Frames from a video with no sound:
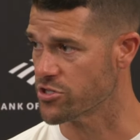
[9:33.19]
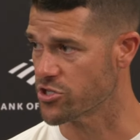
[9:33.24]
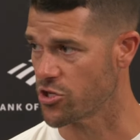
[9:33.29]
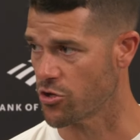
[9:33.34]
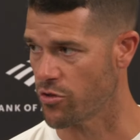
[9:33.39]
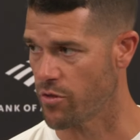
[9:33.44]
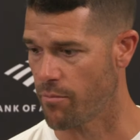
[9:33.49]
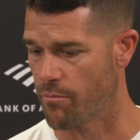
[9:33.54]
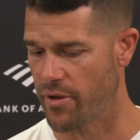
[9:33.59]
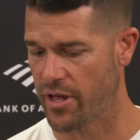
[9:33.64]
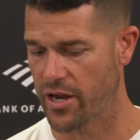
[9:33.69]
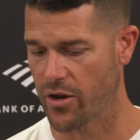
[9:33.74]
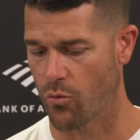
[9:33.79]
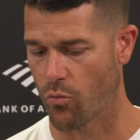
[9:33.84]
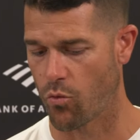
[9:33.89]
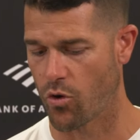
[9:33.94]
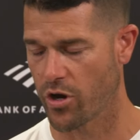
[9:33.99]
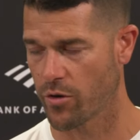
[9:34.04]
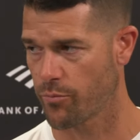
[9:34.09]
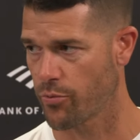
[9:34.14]
So the minute
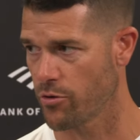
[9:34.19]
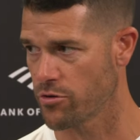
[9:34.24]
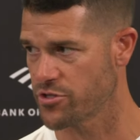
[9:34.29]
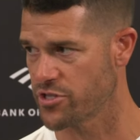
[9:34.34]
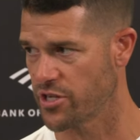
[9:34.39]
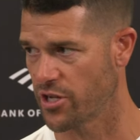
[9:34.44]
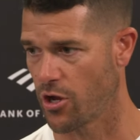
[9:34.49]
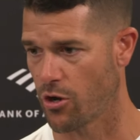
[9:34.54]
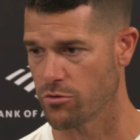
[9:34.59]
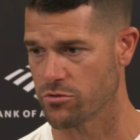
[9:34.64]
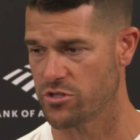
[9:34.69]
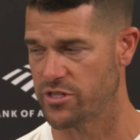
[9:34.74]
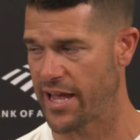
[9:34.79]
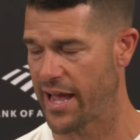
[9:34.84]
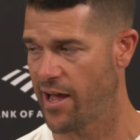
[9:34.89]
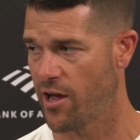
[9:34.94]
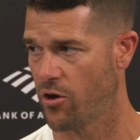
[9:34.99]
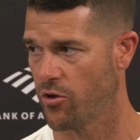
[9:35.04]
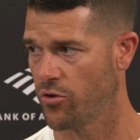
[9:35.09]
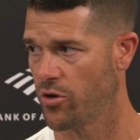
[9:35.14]
one person goes
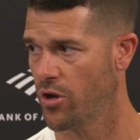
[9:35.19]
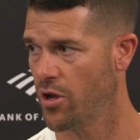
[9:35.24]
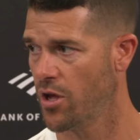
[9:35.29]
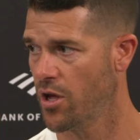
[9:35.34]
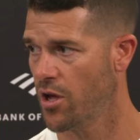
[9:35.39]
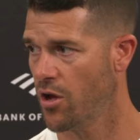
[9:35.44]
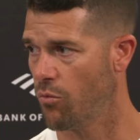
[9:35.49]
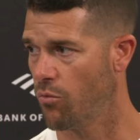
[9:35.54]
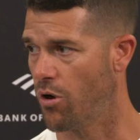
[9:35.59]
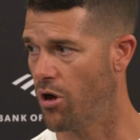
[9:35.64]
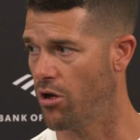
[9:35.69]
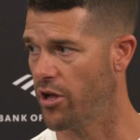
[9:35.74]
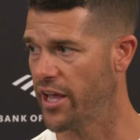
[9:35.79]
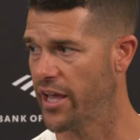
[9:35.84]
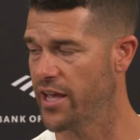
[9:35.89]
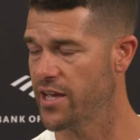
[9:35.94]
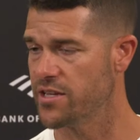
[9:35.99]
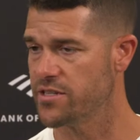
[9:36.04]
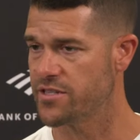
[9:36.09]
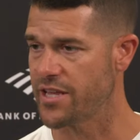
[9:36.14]
down, while
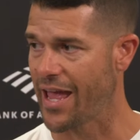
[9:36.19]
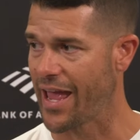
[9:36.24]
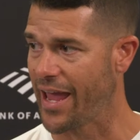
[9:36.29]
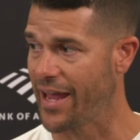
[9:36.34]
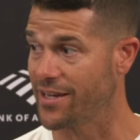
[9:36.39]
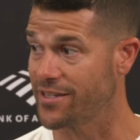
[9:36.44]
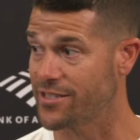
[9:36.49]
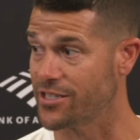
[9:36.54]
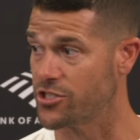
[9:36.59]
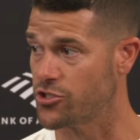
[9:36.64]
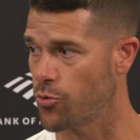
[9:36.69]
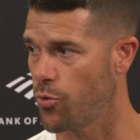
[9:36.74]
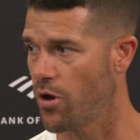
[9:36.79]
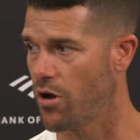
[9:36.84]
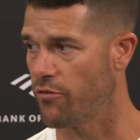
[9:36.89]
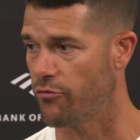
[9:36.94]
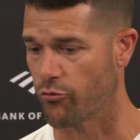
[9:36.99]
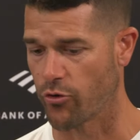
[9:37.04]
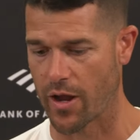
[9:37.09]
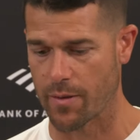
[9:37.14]
his eight to
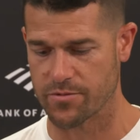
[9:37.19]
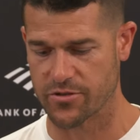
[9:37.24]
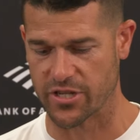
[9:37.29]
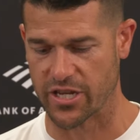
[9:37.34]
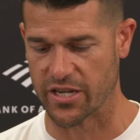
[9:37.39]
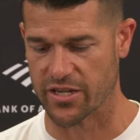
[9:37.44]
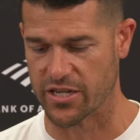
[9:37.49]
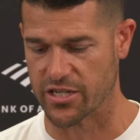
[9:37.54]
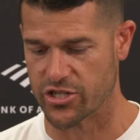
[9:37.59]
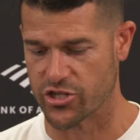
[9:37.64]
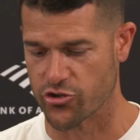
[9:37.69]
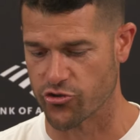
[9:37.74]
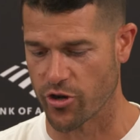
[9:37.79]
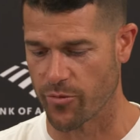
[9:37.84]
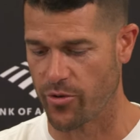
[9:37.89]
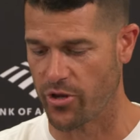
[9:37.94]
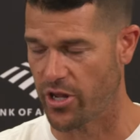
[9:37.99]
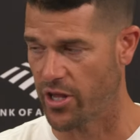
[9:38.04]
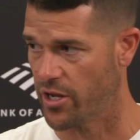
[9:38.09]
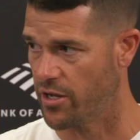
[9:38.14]
twelve reps get
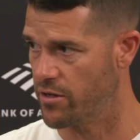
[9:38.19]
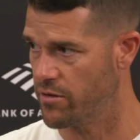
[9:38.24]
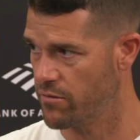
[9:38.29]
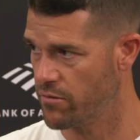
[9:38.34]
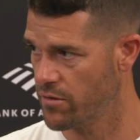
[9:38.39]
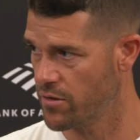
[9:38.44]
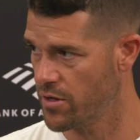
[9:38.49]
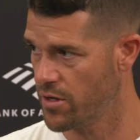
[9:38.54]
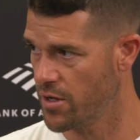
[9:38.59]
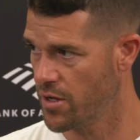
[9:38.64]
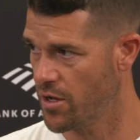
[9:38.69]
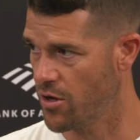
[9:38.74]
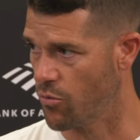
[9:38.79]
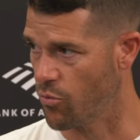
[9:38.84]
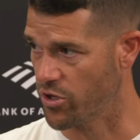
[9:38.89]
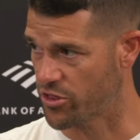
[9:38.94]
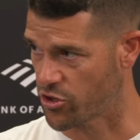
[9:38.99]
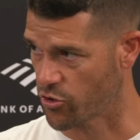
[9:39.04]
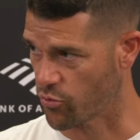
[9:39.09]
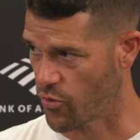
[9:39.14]
distributed
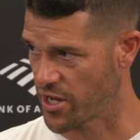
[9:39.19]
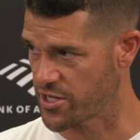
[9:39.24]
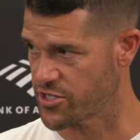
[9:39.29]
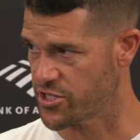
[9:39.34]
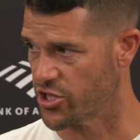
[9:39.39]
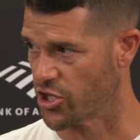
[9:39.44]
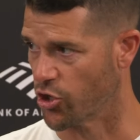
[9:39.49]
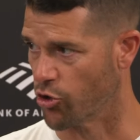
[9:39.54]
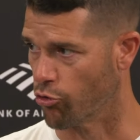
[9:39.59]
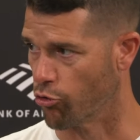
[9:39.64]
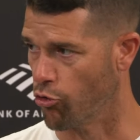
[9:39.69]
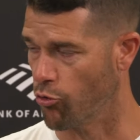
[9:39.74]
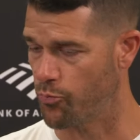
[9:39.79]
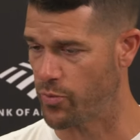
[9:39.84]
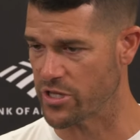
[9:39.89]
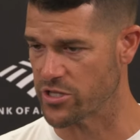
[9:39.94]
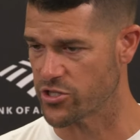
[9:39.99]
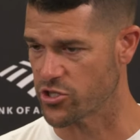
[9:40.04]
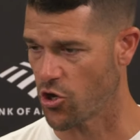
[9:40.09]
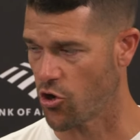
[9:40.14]
with the rest of the
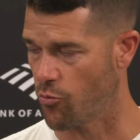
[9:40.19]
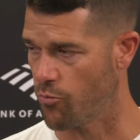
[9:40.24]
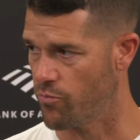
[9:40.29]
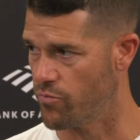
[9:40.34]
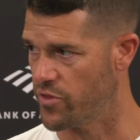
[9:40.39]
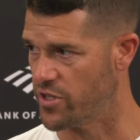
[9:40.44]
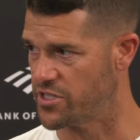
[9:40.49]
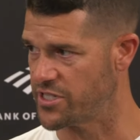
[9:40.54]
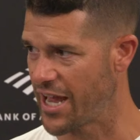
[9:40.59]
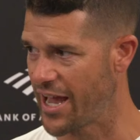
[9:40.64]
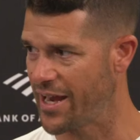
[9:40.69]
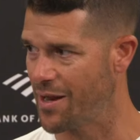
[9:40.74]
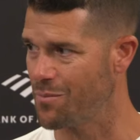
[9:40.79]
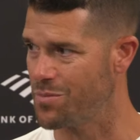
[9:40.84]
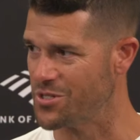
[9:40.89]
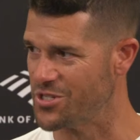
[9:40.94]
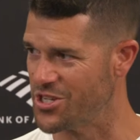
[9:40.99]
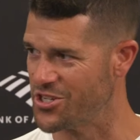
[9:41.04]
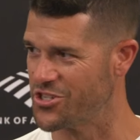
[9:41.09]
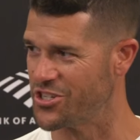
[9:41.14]
group. And so the tight end
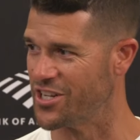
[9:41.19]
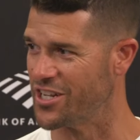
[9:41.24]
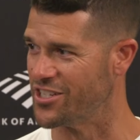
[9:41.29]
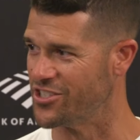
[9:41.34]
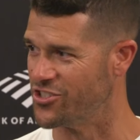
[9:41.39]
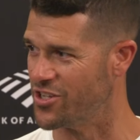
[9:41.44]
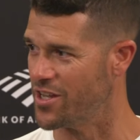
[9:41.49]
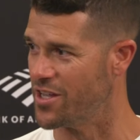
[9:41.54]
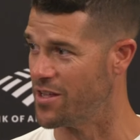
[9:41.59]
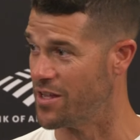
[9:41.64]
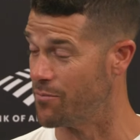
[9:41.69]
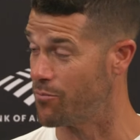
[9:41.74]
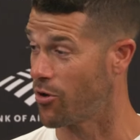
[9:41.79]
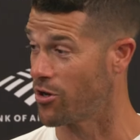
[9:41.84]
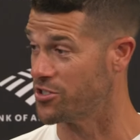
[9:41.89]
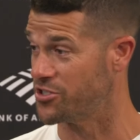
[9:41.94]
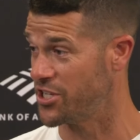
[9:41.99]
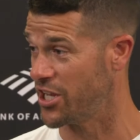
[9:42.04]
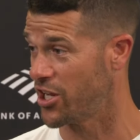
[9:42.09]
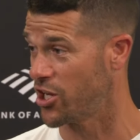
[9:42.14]
position in, in
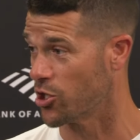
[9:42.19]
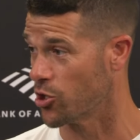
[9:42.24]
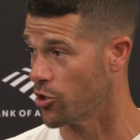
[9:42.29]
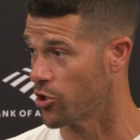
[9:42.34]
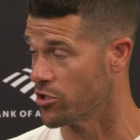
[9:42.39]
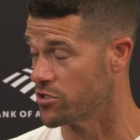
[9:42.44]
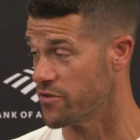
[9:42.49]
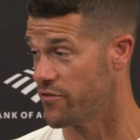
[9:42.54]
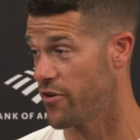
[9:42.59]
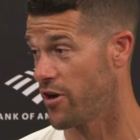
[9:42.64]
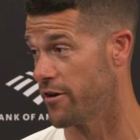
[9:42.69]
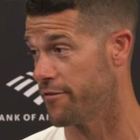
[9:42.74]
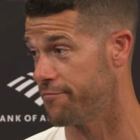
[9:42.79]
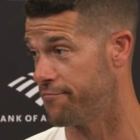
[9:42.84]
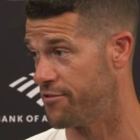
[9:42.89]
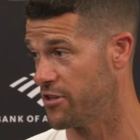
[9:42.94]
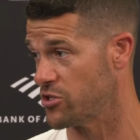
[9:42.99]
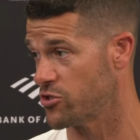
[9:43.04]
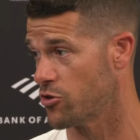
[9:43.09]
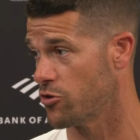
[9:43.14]
particular is a very
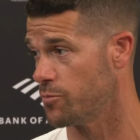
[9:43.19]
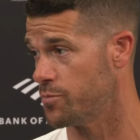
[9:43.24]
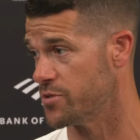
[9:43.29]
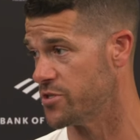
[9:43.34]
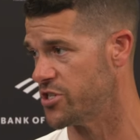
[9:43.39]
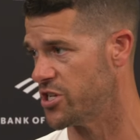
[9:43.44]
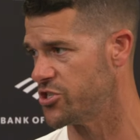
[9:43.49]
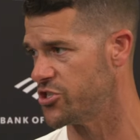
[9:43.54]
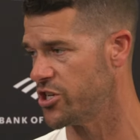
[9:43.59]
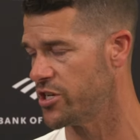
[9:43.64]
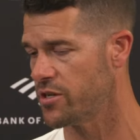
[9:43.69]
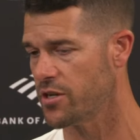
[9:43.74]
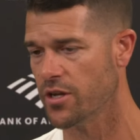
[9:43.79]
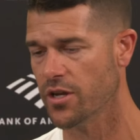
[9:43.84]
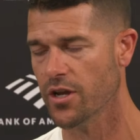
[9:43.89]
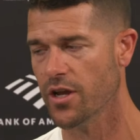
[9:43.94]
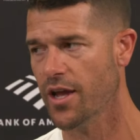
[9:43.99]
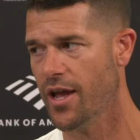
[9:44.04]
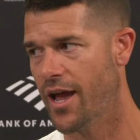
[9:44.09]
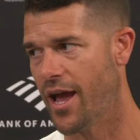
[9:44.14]
physical position.
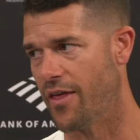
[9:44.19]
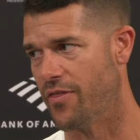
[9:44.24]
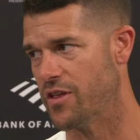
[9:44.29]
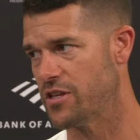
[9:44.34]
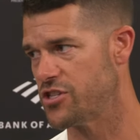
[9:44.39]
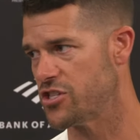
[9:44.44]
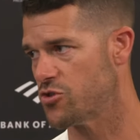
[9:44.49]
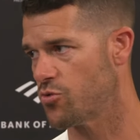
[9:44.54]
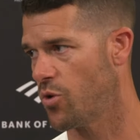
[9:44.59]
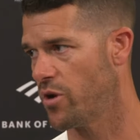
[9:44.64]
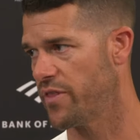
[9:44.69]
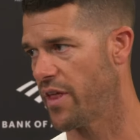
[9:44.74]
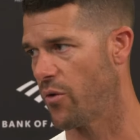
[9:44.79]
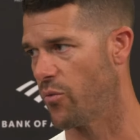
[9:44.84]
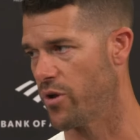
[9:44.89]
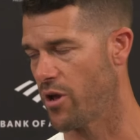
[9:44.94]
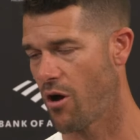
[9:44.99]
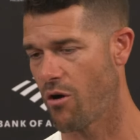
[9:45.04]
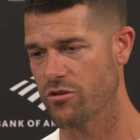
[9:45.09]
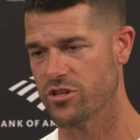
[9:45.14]
And this is one
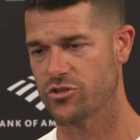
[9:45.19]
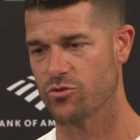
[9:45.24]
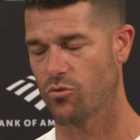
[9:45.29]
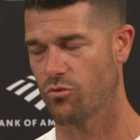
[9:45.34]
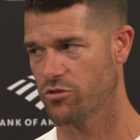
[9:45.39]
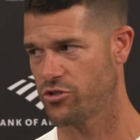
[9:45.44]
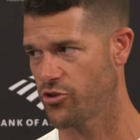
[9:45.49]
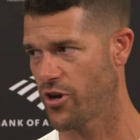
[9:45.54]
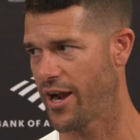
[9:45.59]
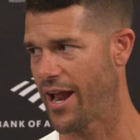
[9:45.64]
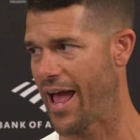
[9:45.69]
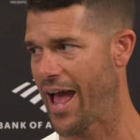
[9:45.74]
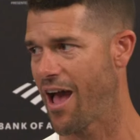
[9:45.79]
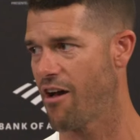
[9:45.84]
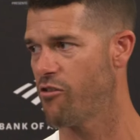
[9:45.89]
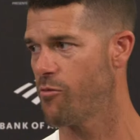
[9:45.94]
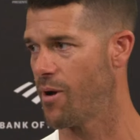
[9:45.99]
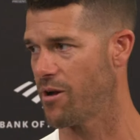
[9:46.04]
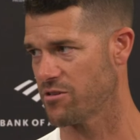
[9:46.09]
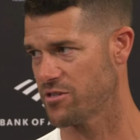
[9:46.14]
that we always try to
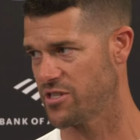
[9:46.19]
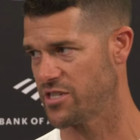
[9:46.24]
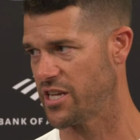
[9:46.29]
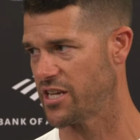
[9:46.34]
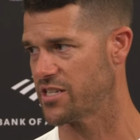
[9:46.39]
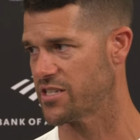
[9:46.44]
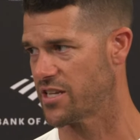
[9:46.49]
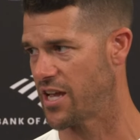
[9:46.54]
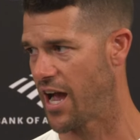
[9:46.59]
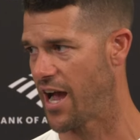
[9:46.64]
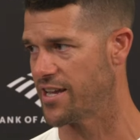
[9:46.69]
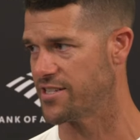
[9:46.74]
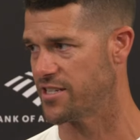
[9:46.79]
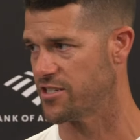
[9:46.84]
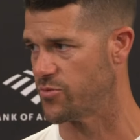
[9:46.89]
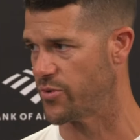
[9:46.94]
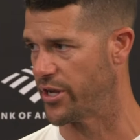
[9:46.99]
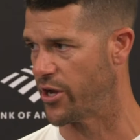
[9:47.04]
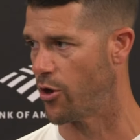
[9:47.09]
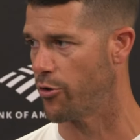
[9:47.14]
have about six guys
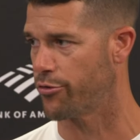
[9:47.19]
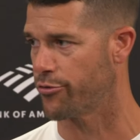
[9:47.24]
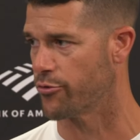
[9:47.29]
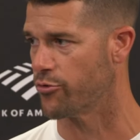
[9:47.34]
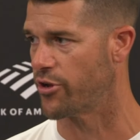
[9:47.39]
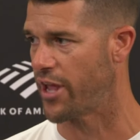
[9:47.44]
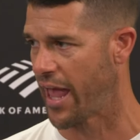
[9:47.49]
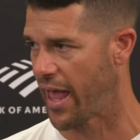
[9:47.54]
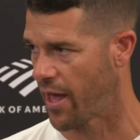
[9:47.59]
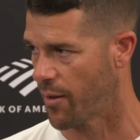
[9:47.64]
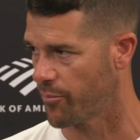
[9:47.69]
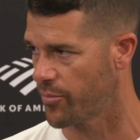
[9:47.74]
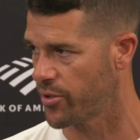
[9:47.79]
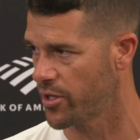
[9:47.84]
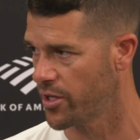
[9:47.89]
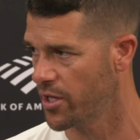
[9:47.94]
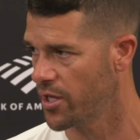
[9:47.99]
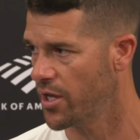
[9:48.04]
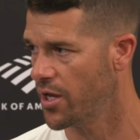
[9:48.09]
as we go through camp.